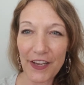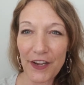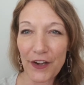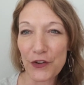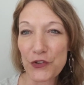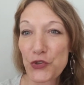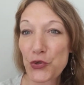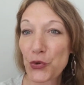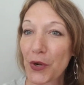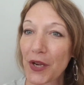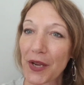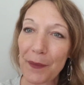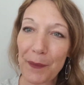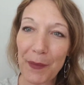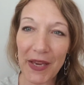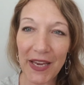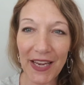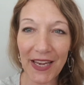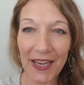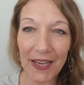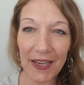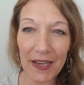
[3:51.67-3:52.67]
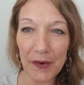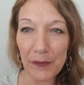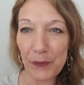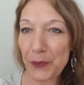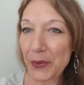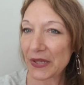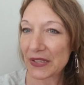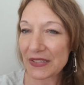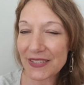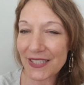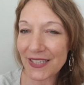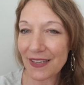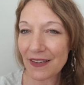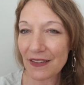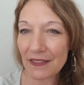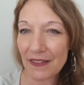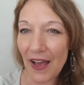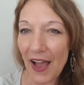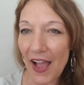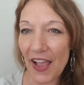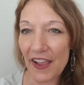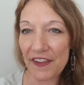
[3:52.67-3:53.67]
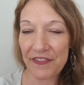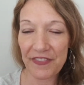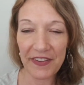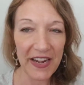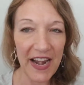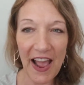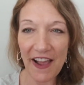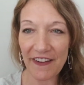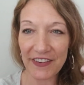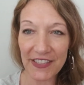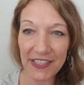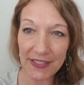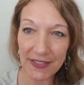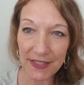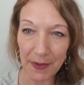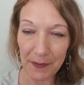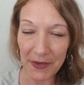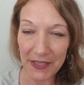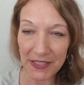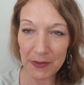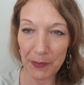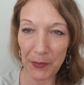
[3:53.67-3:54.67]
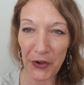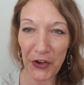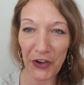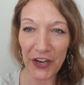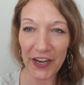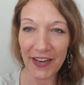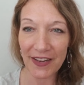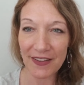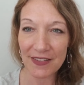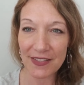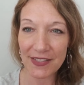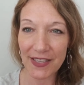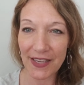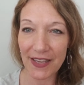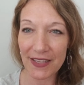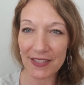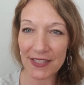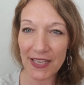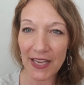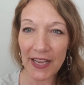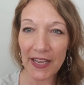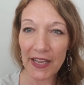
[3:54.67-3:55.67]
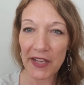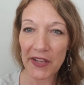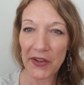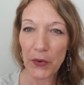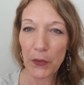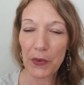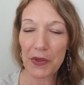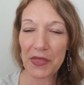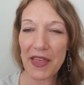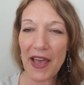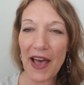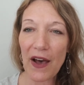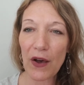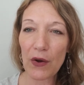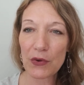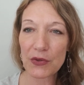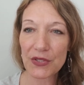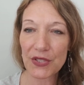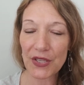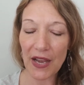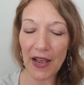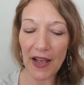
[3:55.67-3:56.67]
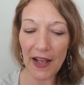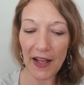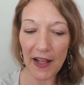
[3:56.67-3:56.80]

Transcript: dreaming and building a life and having some experiences without,